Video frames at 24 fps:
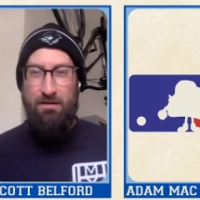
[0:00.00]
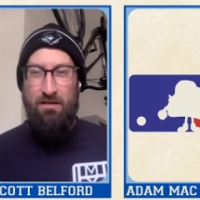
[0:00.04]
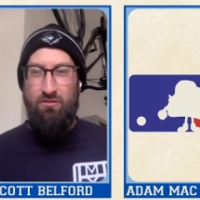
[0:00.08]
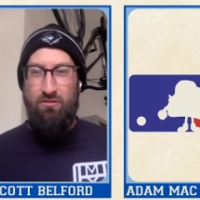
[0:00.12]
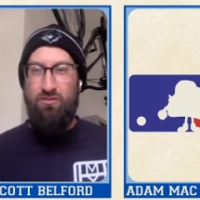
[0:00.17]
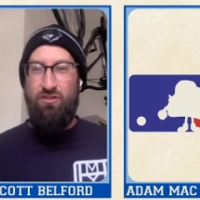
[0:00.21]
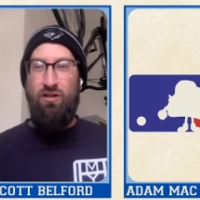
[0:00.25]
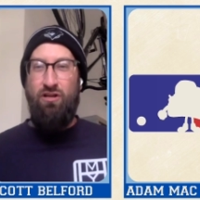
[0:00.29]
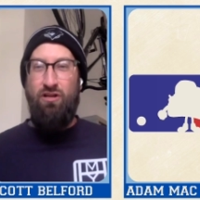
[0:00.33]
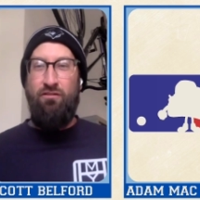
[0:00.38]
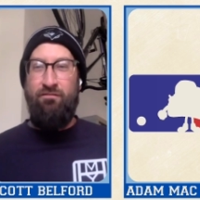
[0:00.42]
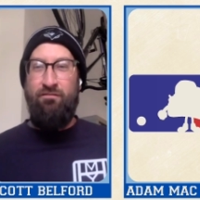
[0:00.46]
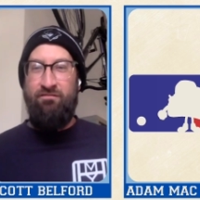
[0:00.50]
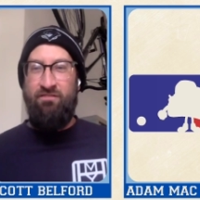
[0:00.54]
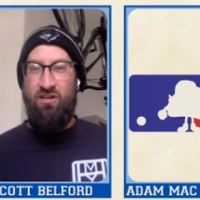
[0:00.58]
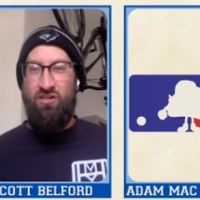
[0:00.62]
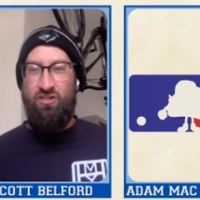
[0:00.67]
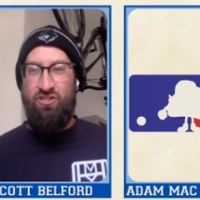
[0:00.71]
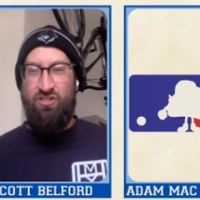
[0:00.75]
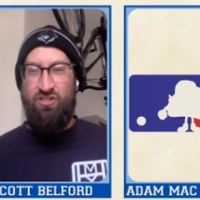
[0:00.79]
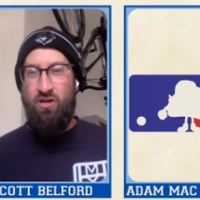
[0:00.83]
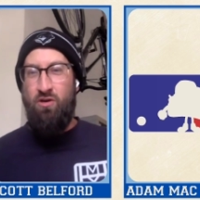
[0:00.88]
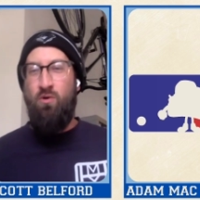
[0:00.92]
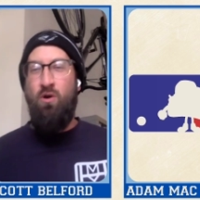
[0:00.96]
about Daulton
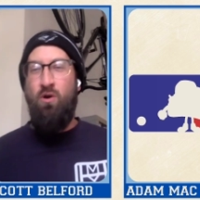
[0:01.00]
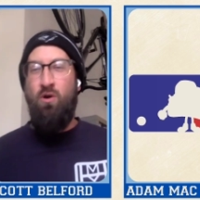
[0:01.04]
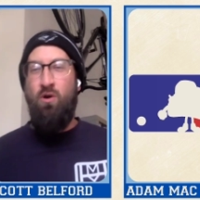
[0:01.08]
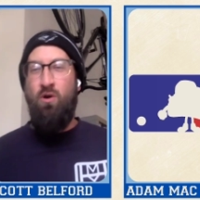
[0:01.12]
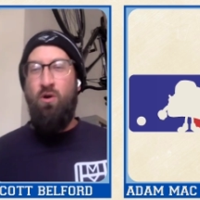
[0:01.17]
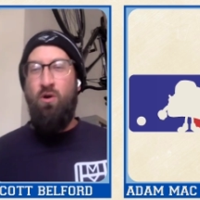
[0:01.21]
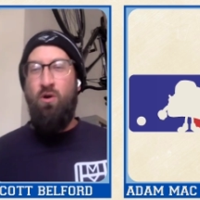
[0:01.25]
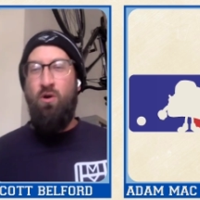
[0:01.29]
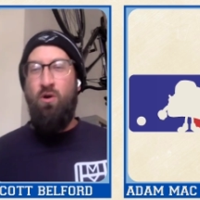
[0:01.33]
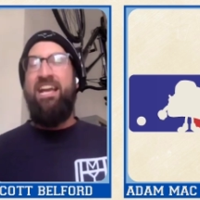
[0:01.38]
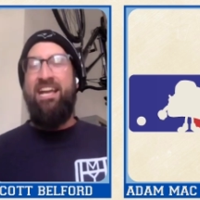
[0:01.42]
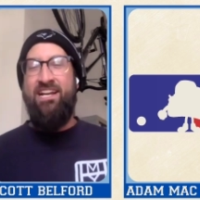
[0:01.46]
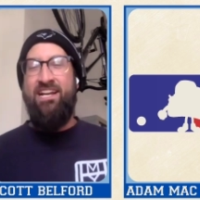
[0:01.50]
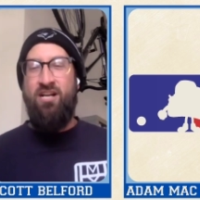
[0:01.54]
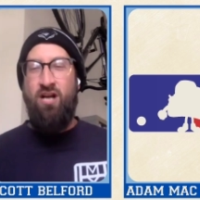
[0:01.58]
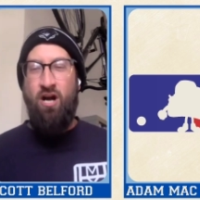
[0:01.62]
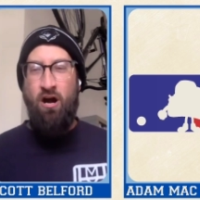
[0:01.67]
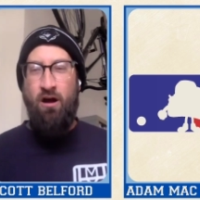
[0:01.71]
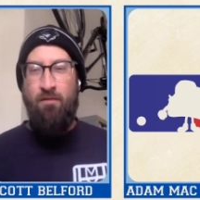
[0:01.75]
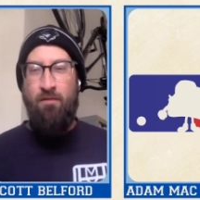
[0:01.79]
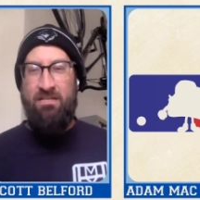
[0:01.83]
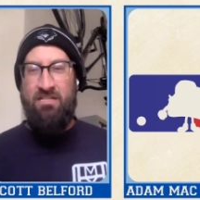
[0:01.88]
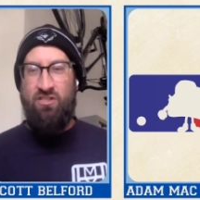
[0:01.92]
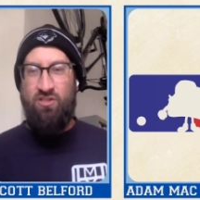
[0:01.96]
Varsho on the Hey
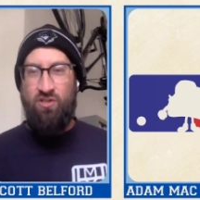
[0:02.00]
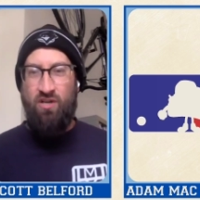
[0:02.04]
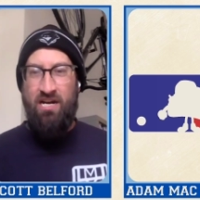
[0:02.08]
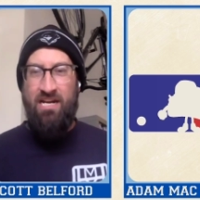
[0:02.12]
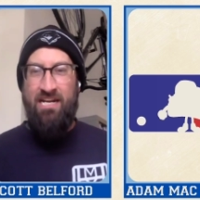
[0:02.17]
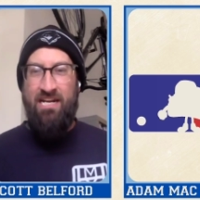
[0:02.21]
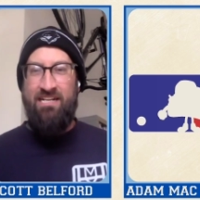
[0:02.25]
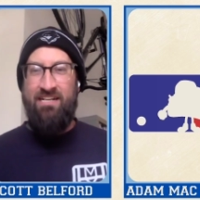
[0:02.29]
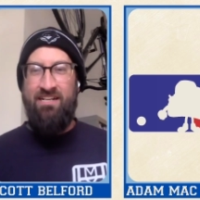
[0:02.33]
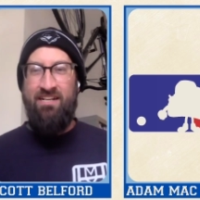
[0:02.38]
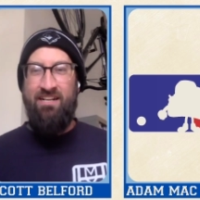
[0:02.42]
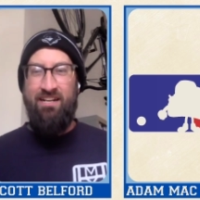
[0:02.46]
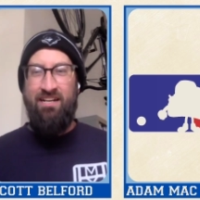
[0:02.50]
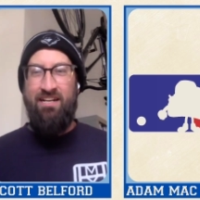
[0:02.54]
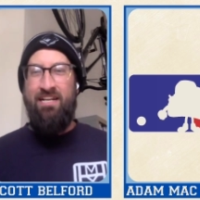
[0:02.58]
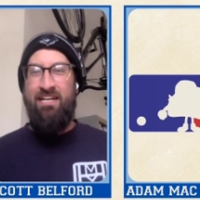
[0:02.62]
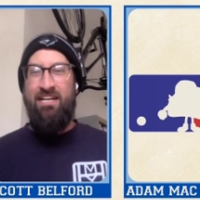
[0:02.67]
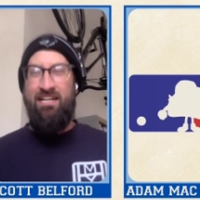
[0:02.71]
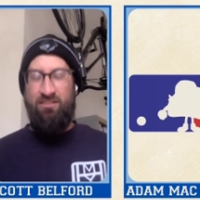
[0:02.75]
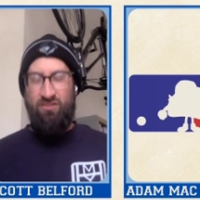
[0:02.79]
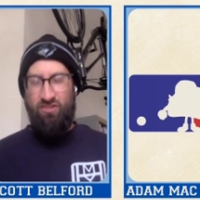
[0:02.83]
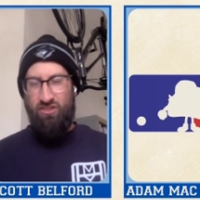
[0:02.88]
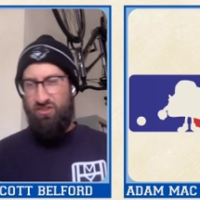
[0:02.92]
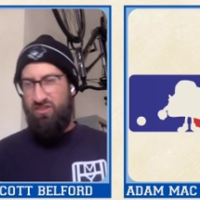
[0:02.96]
Kami train
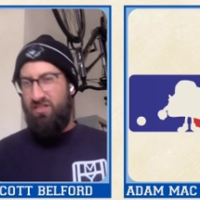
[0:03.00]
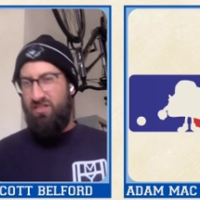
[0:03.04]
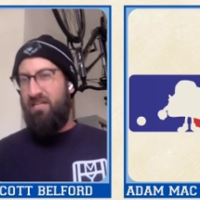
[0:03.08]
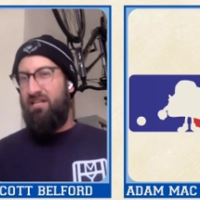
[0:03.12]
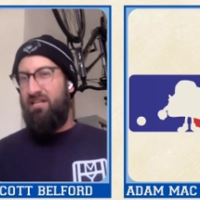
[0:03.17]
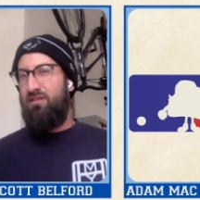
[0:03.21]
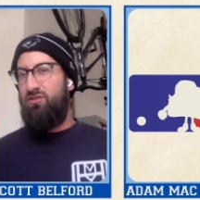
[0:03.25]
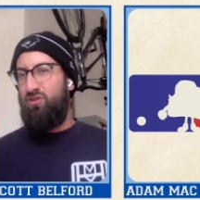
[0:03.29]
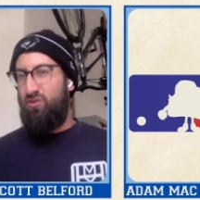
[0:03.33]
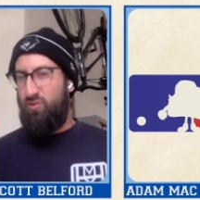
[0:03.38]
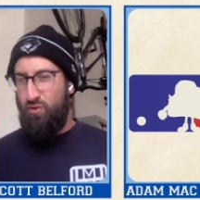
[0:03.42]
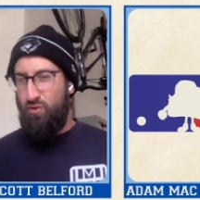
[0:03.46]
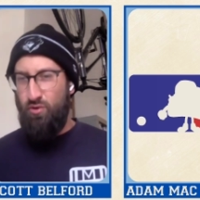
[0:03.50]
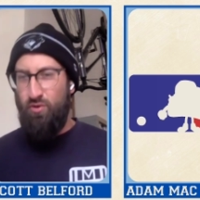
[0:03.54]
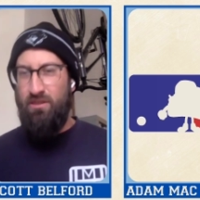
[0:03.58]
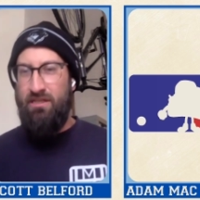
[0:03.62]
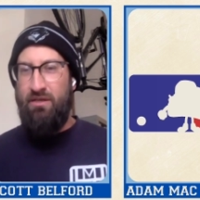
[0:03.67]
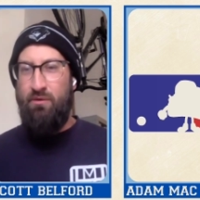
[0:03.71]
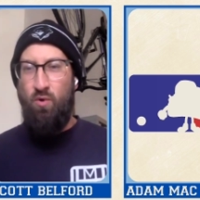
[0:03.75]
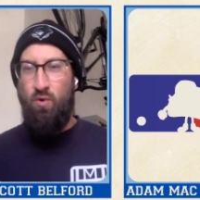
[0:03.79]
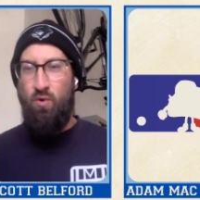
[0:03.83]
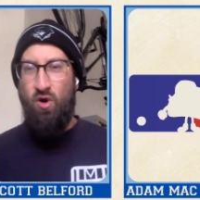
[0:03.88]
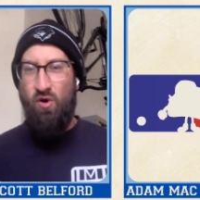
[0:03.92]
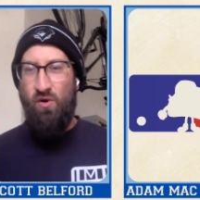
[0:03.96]
and just like
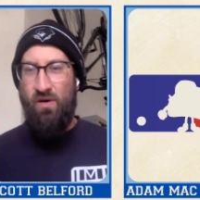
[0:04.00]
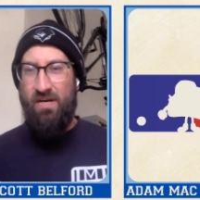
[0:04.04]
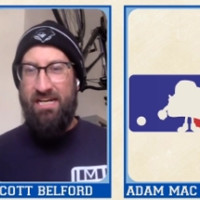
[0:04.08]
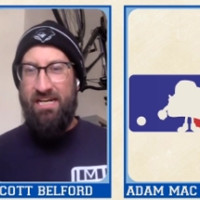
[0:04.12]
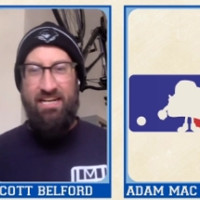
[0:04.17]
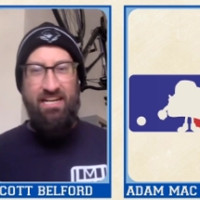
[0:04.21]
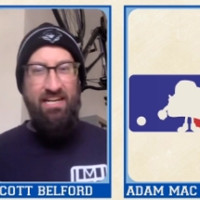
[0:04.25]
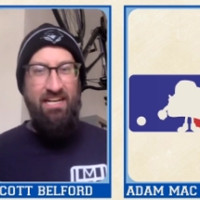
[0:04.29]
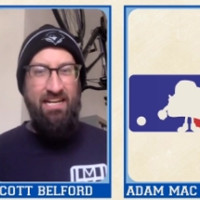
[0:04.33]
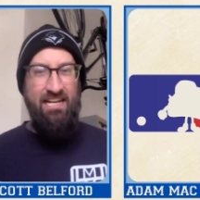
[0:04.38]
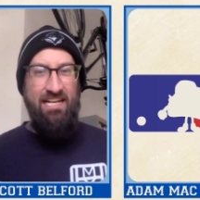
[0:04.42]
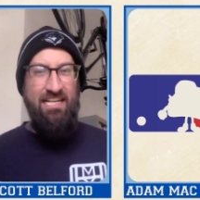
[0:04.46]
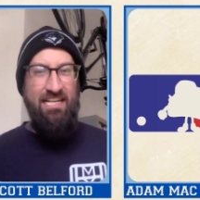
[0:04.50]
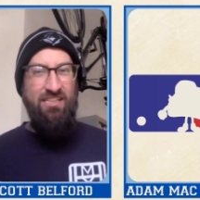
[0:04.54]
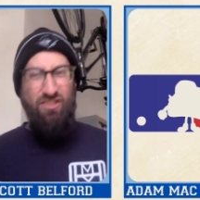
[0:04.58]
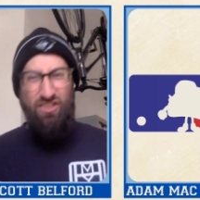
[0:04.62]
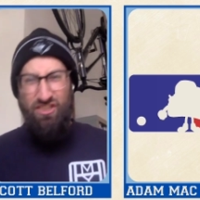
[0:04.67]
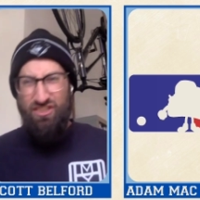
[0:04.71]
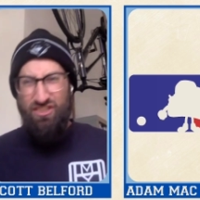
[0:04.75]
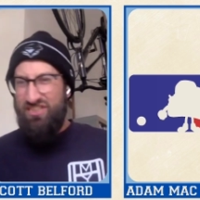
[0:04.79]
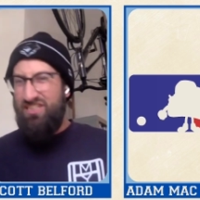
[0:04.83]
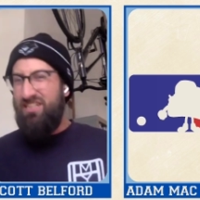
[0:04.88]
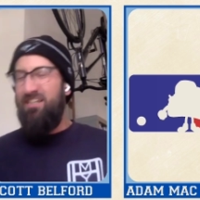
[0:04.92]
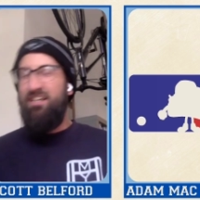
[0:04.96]
truly worried,
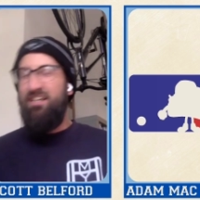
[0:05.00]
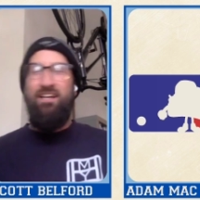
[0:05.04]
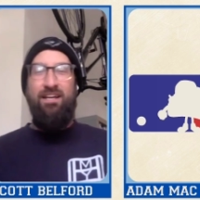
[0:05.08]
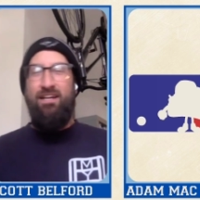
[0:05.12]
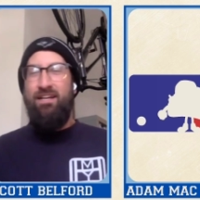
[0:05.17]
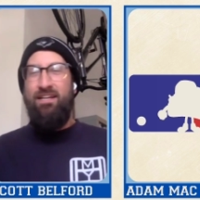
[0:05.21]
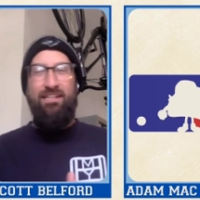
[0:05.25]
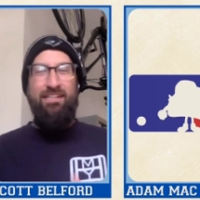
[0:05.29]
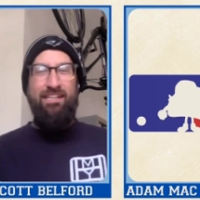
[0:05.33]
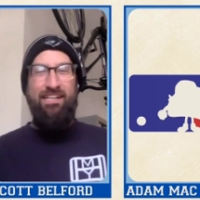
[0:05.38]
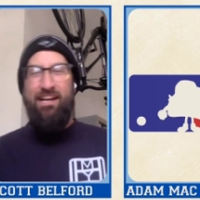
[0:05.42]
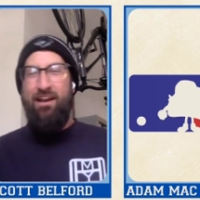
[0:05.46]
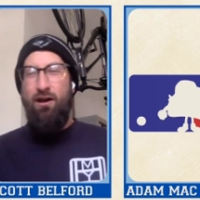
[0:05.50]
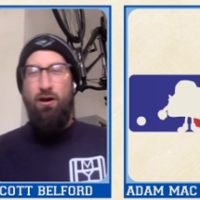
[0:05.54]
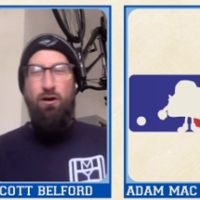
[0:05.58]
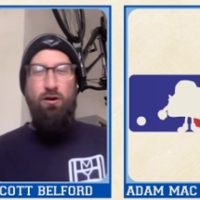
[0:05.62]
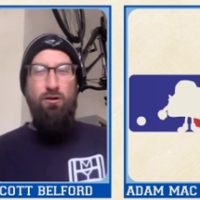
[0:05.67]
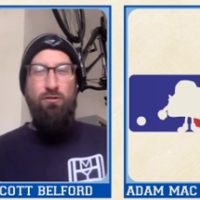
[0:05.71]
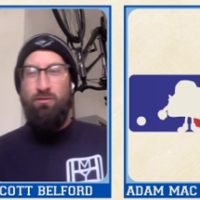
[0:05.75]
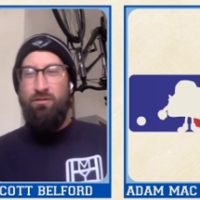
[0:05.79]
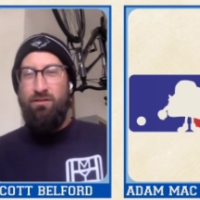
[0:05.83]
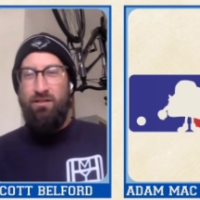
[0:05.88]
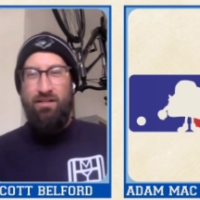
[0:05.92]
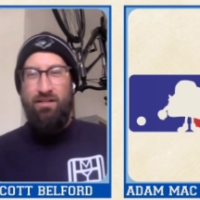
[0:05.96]
just,
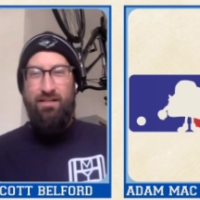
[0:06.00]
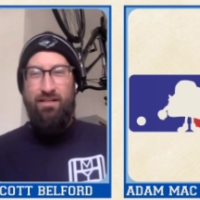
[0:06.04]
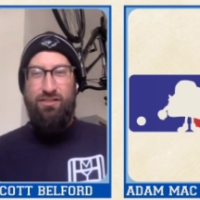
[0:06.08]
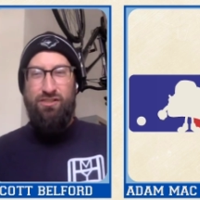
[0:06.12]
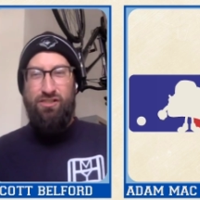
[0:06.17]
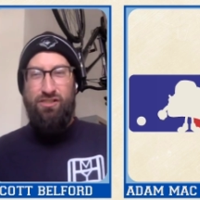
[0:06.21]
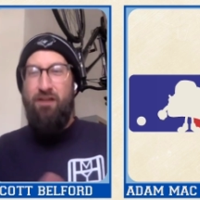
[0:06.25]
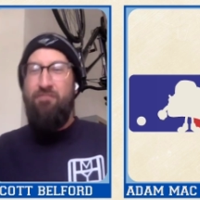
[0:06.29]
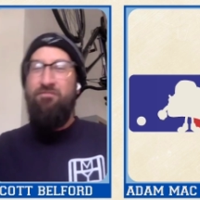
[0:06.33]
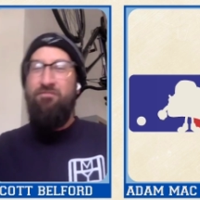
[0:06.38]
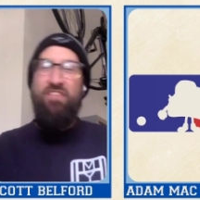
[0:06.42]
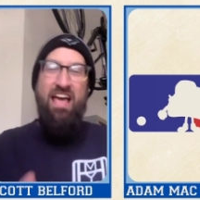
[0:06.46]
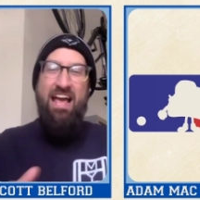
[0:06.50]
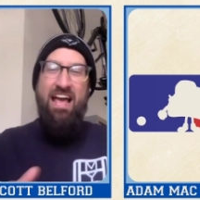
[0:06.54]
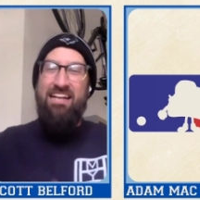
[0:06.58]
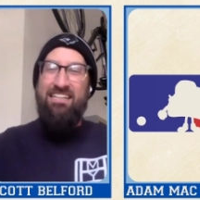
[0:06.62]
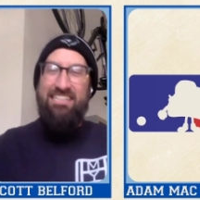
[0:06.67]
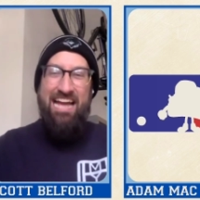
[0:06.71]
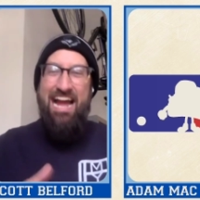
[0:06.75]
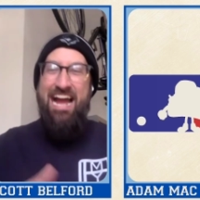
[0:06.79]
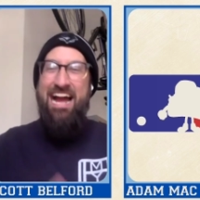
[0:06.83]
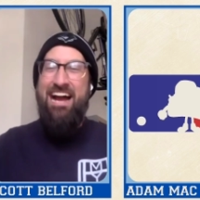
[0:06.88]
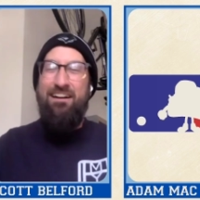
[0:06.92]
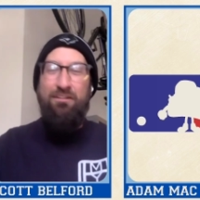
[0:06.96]
shove that
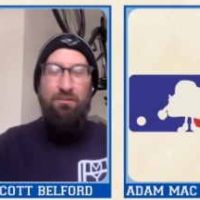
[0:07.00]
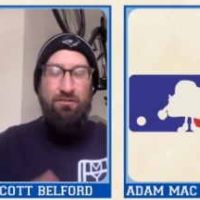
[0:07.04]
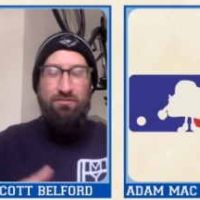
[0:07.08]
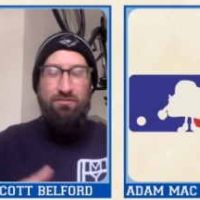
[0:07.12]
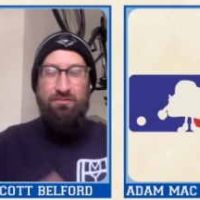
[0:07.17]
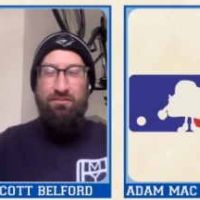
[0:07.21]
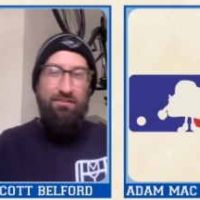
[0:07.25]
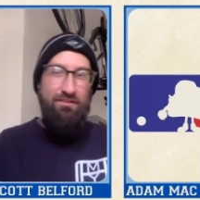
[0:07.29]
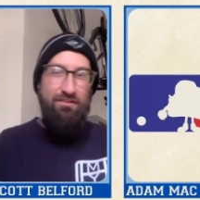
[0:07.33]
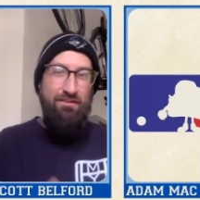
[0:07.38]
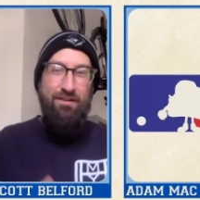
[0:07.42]
down.